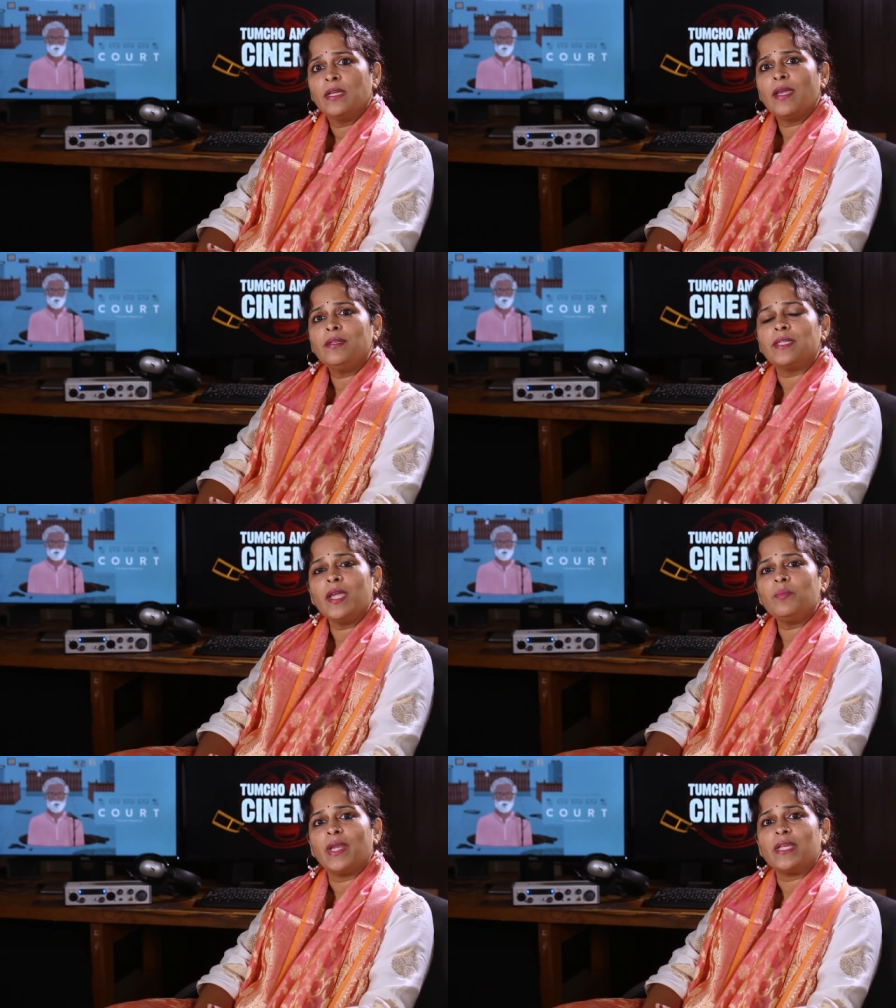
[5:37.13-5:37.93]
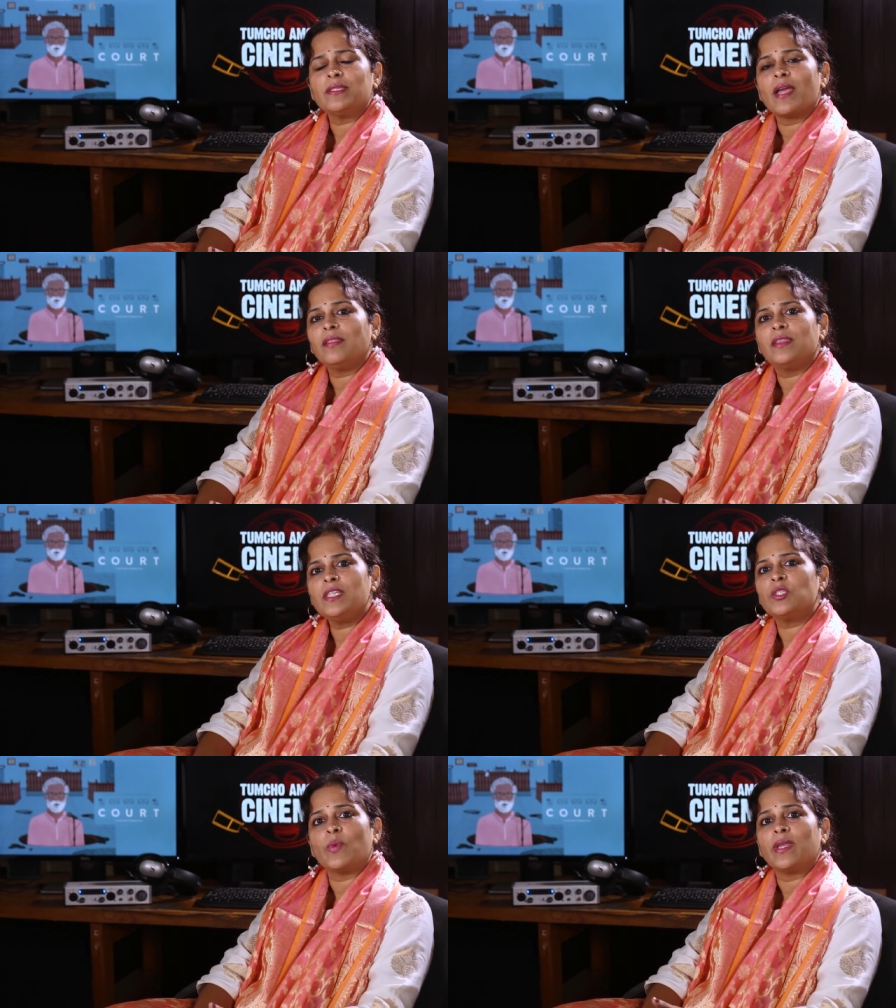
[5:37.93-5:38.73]
can take place at
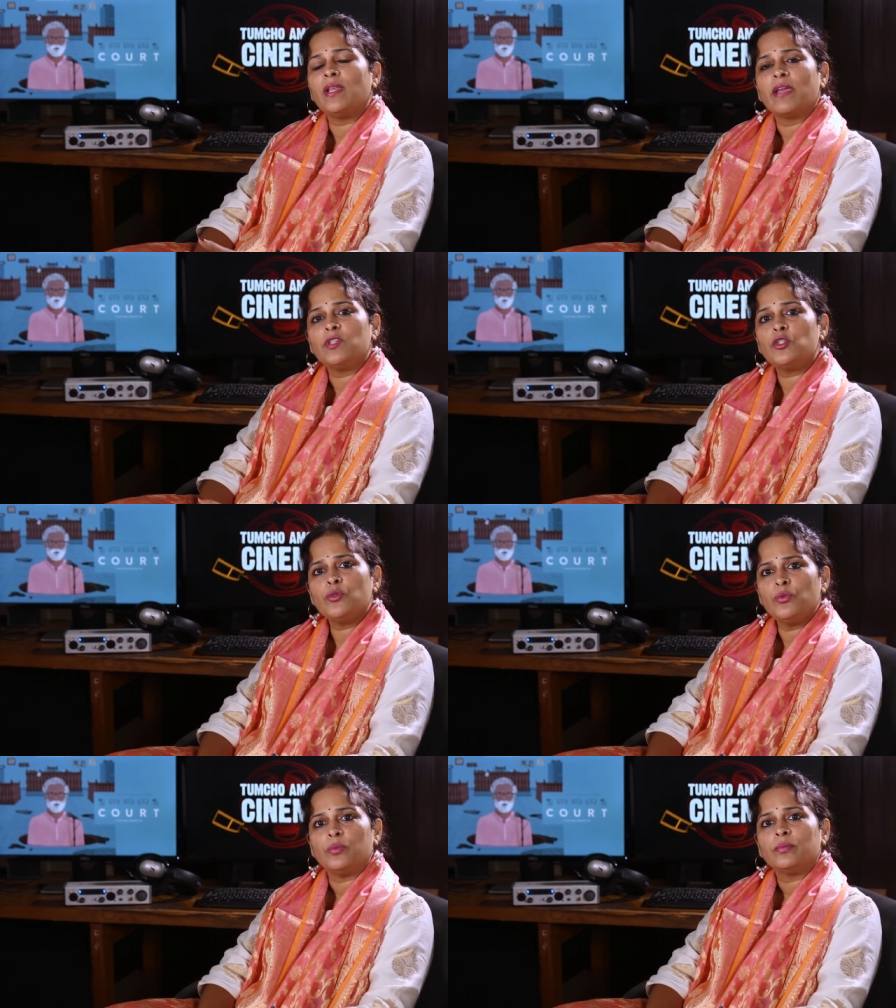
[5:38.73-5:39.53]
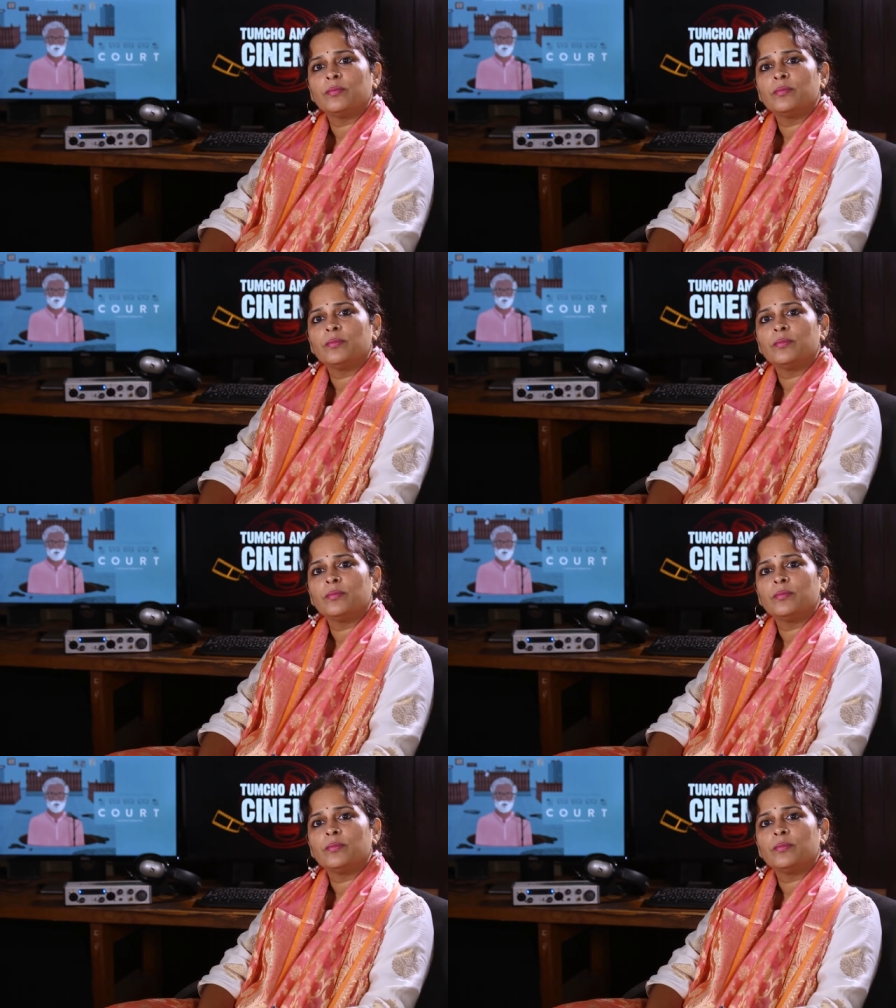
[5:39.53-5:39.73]
this very level too.